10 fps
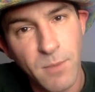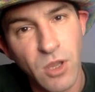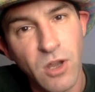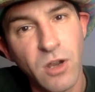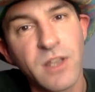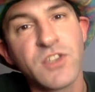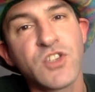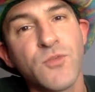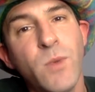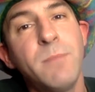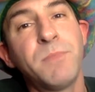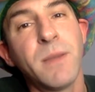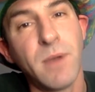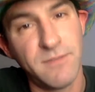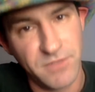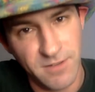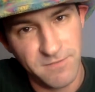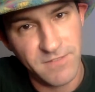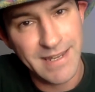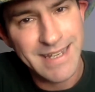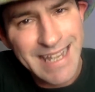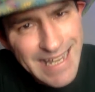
along and sweep them off their feet